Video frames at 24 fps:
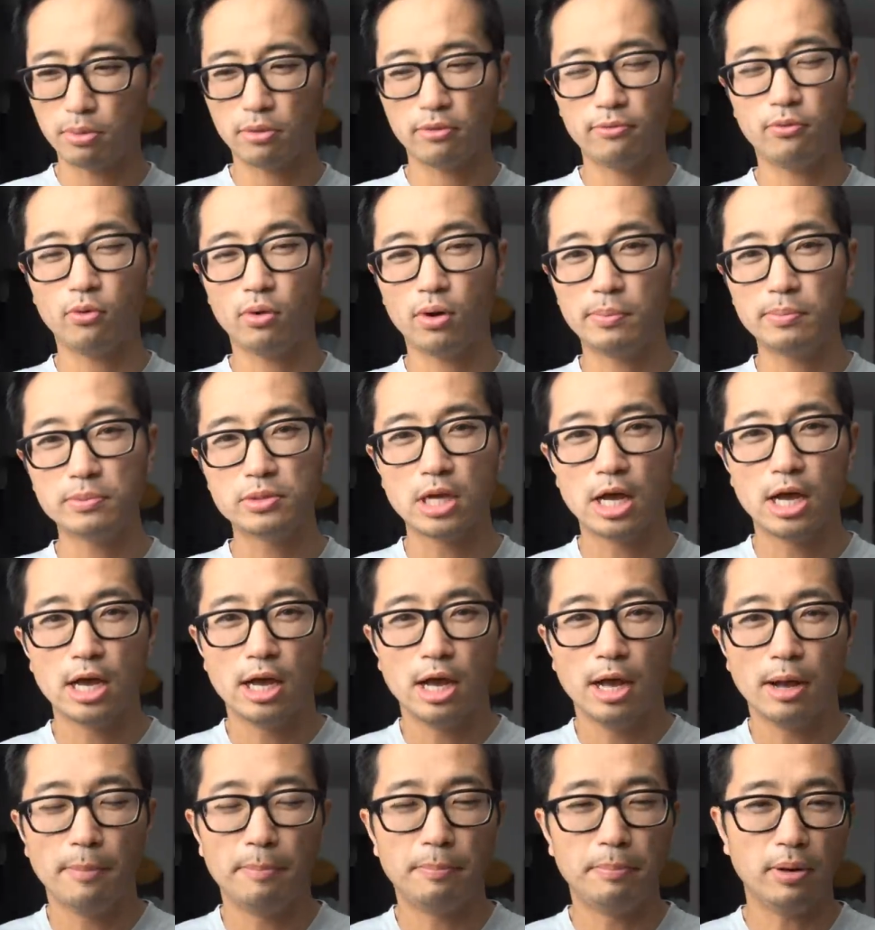performs,
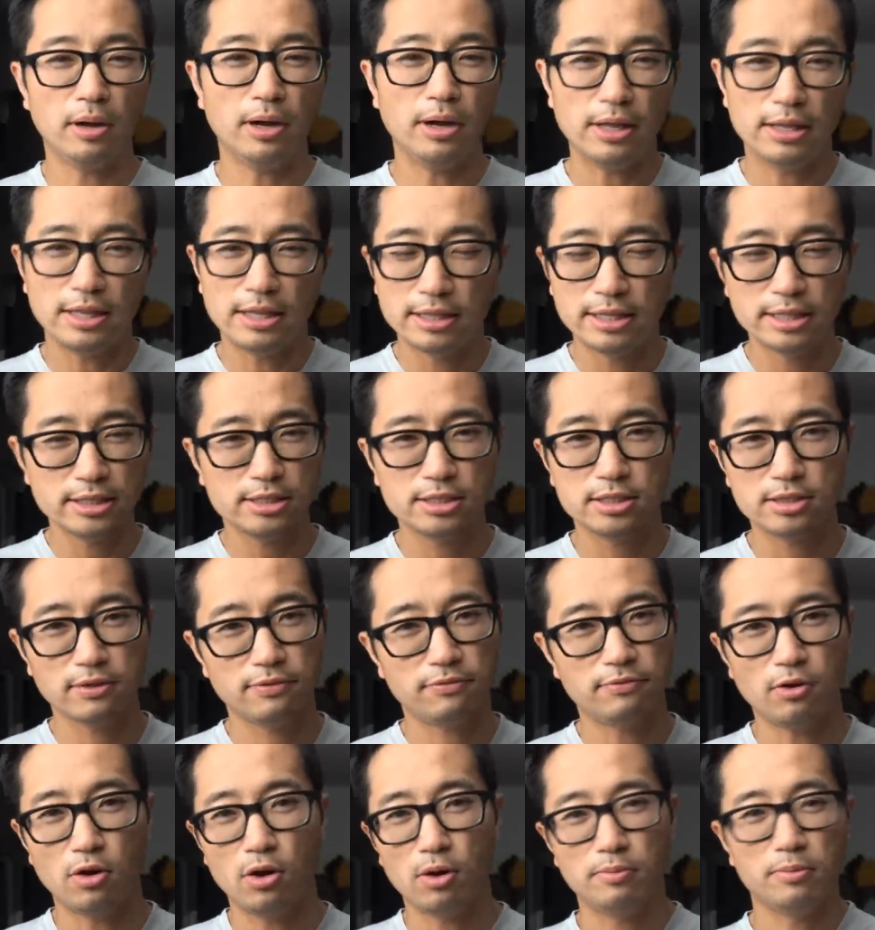but this is a
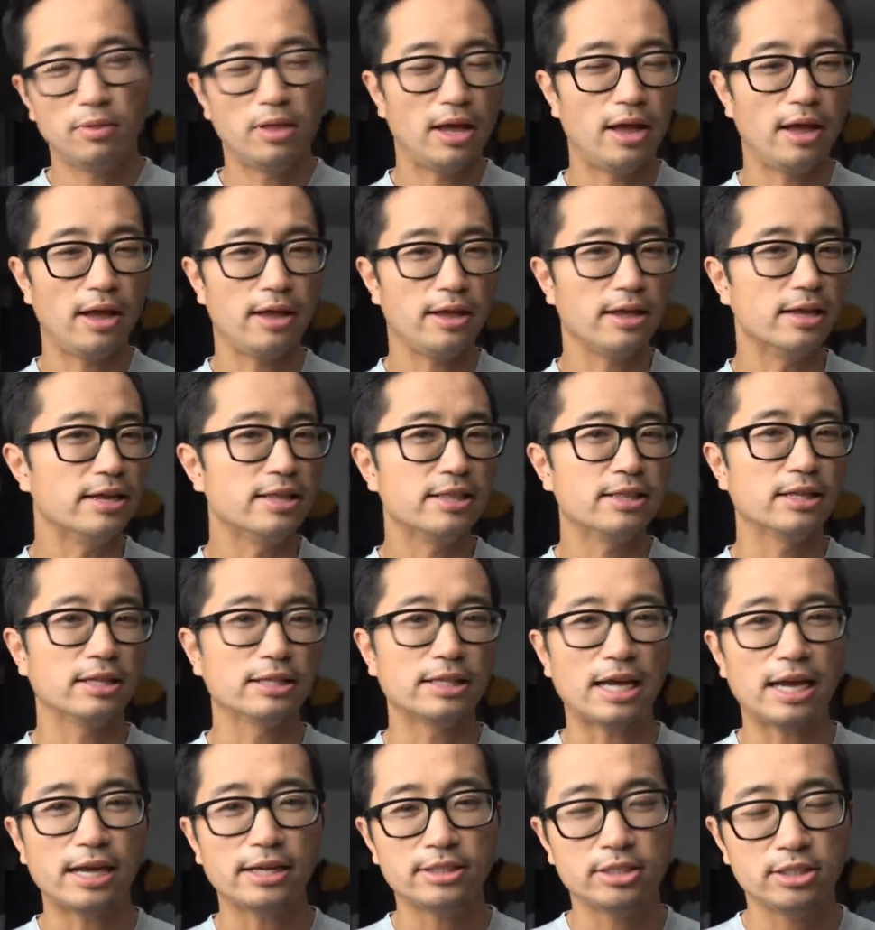foam that in the
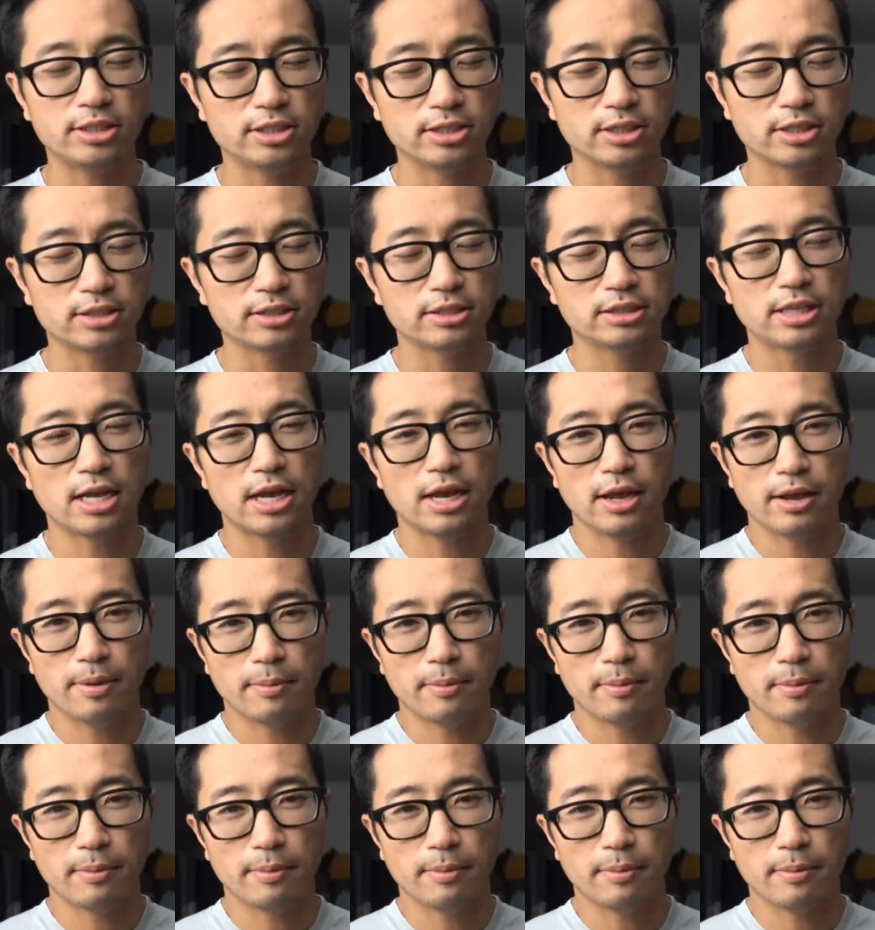last year's